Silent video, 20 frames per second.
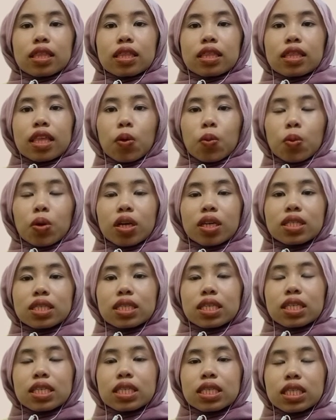there were
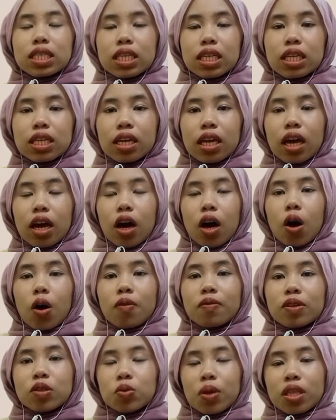
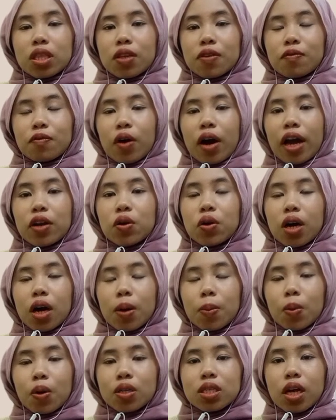16/24
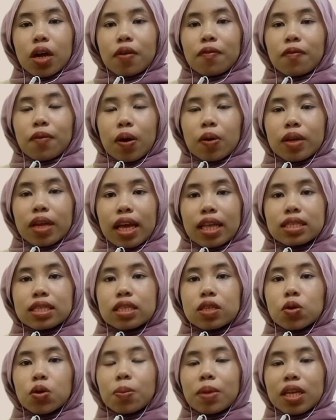hydrocarbons are found at
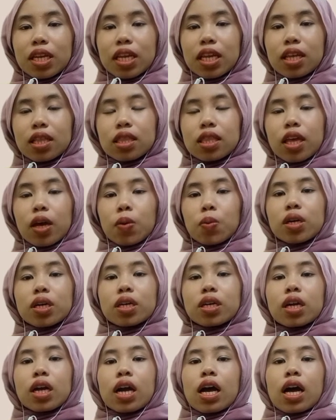0 minute. There
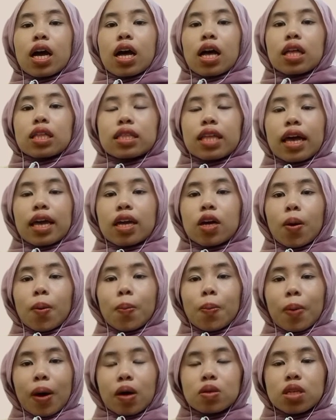were 9
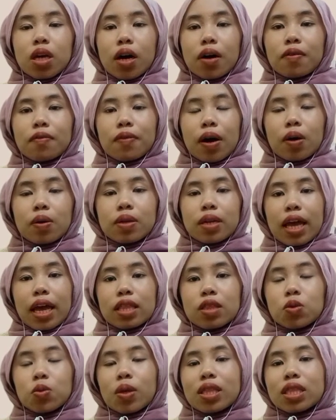compounds are found
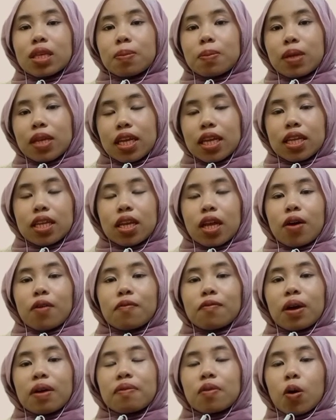at 20 minutes.
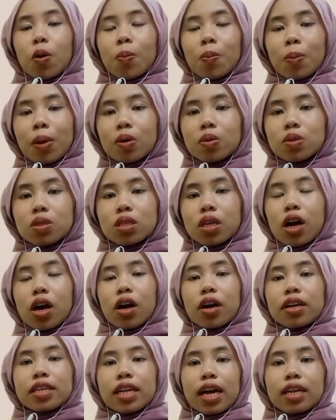5 compounds
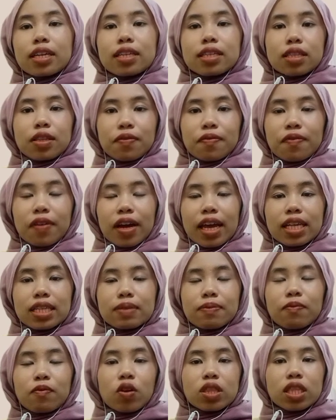are identified
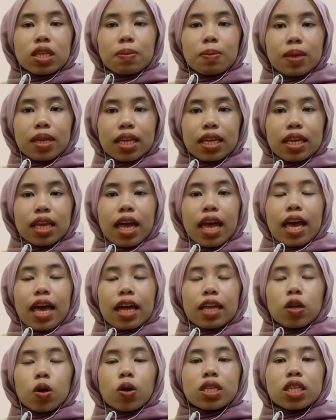at 40 minutes
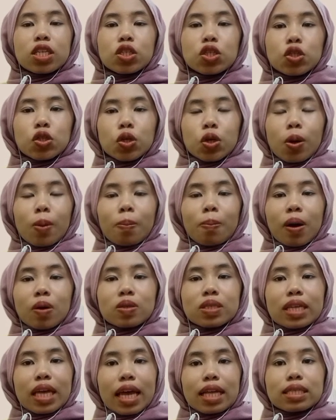and only 2
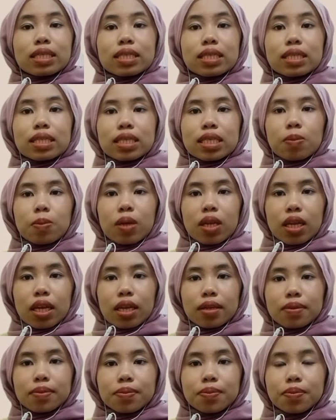compounds at 60
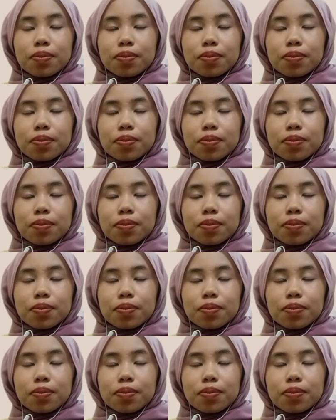minutes.